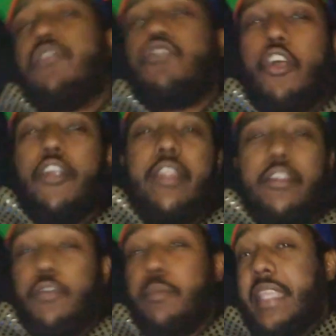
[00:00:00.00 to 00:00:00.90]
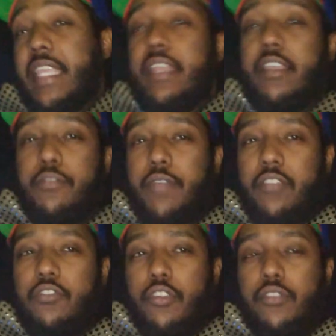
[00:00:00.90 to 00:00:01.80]
is targeted for beginning
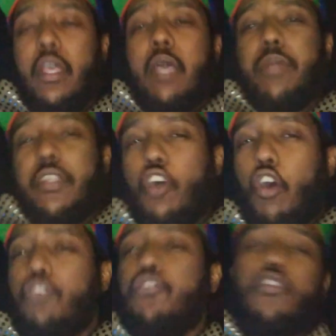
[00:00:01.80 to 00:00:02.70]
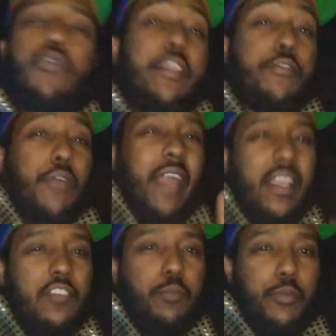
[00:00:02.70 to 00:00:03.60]
investors, but is also great for
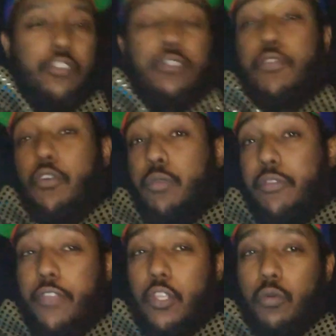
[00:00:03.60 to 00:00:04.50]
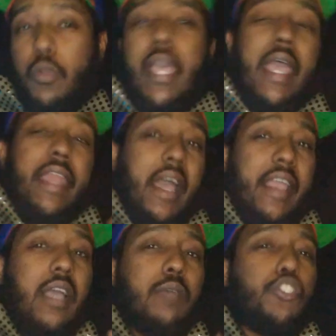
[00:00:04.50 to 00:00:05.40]
experts for review. And
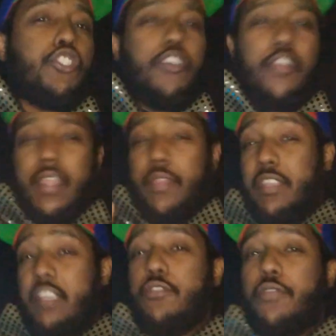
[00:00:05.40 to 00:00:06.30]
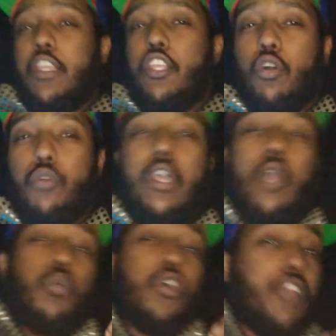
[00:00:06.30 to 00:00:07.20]
I am sure that these videos
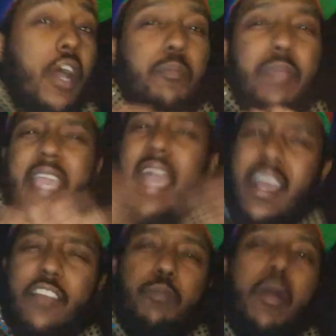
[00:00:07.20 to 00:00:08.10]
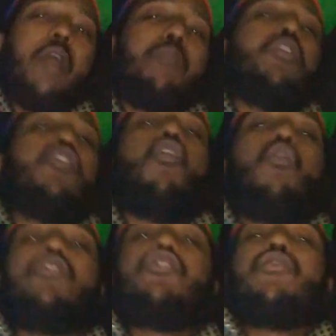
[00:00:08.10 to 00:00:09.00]
will not be as popular
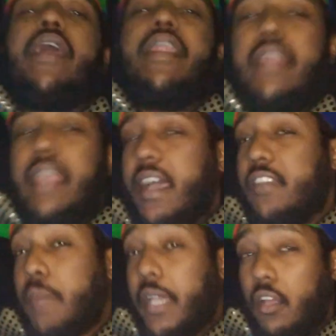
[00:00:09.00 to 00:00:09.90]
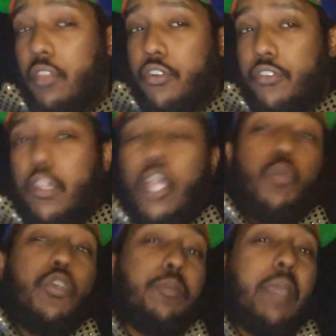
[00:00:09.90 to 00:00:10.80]
or trendy as my others,
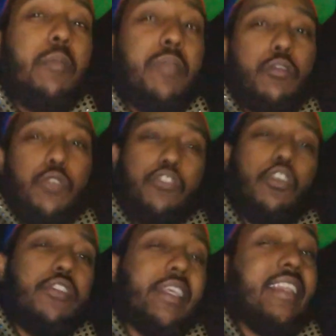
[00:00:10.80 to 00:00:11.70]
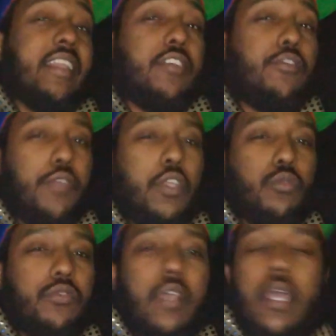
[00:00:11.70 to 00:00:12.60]
which may be a result in less
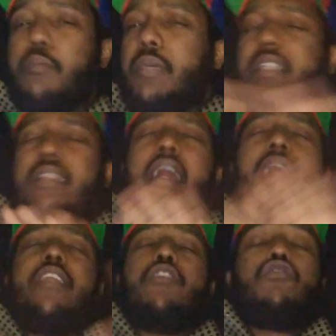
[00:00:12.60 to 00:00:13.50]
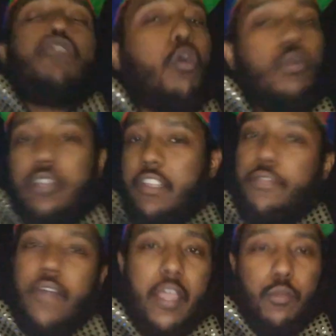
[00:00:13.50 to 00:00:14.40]
views. But that is totally
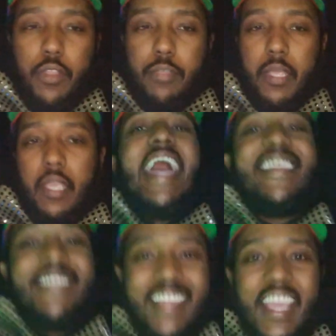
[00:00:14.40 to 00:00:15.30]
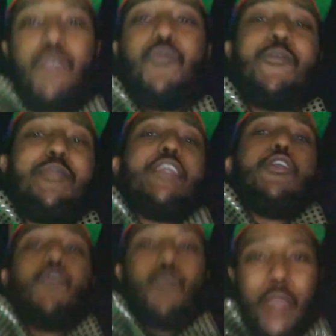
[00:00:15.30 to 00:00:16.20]
fine with me, as they will be
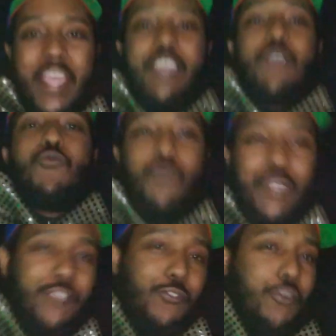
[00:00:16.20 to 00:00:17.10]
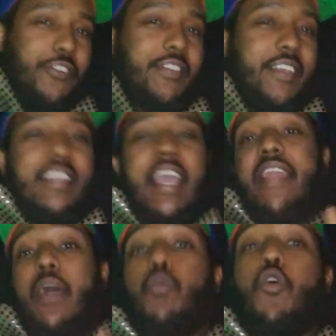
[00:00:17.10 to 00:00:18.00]
great resources
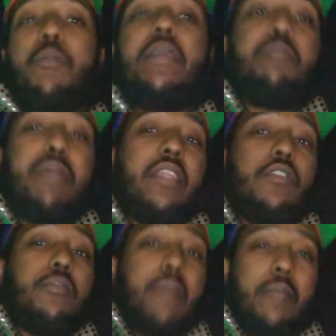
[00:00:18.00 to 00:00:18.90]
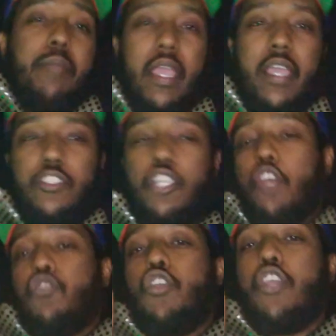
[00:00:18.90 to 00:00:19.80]
that will be pinned to my page,
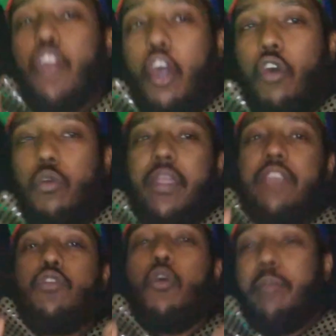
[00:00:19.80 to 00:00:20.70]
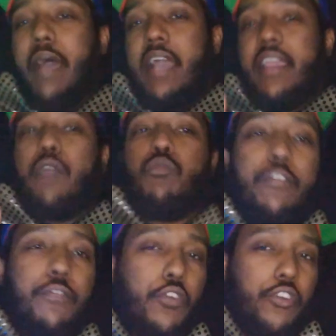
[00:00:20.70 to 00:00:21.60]
so you can always go back and
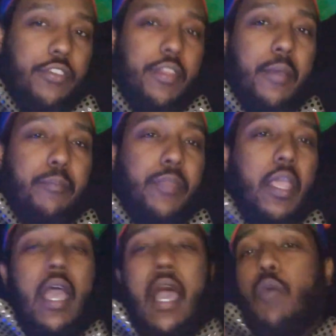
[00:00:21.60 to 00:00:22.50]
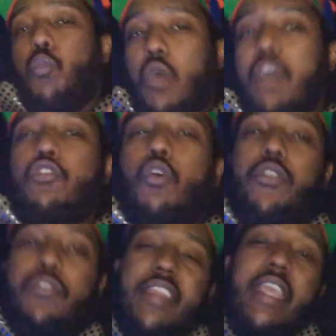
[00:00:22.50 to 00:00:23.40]
refer to them. I was
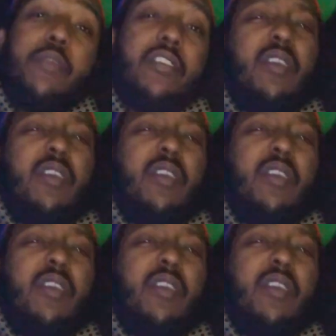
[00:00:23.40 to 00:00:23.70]
going to name it